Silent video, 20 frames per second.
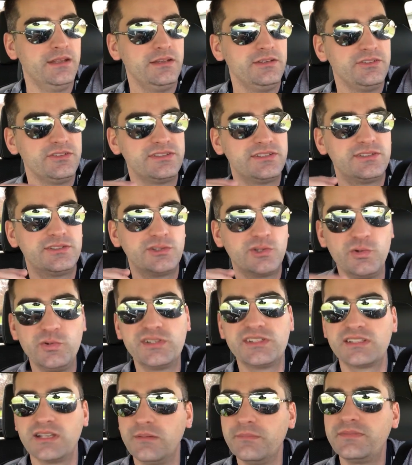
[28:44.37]
Just do
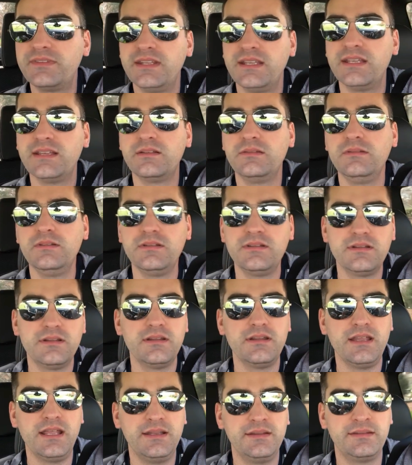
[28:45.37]
something
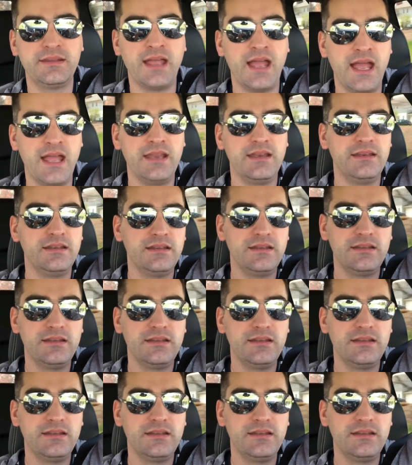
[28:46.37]
that